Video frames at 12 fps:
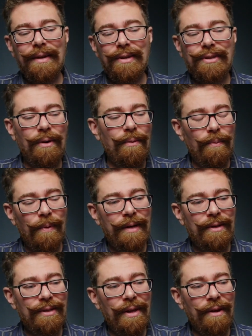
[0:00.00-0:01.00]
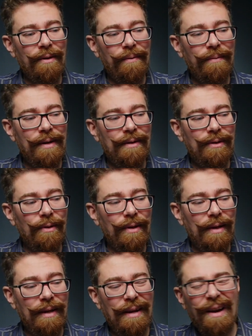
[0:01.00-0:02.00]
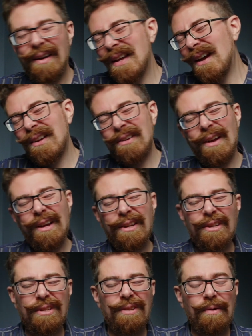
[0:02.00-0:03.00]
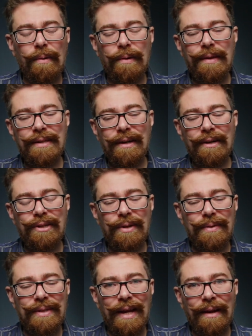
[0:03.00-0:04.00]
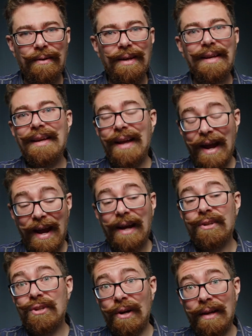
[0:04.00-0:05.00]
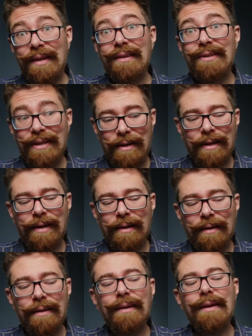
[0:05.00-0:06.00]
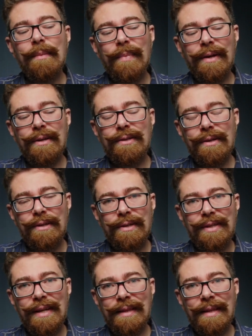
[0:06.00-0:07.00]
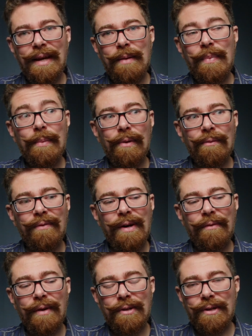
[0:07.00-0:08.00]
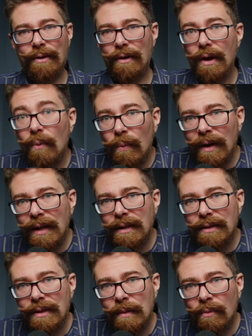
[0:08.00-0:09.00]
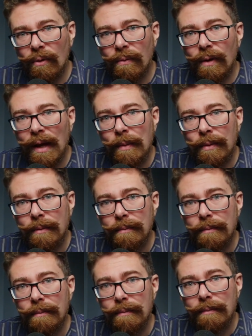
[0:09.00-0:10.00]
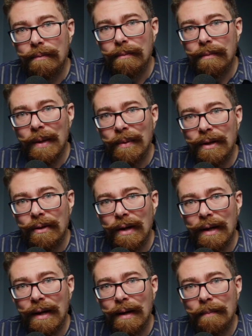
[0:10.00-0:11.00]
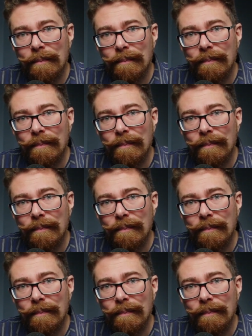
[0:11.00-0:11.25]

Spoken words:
So when you start off and you're thinking, oh yeah, I can just knock these kind of shoots out, actually you can't, because you're sitting there, people are in Video Village and going, we need to see more of the label. Can we do that again?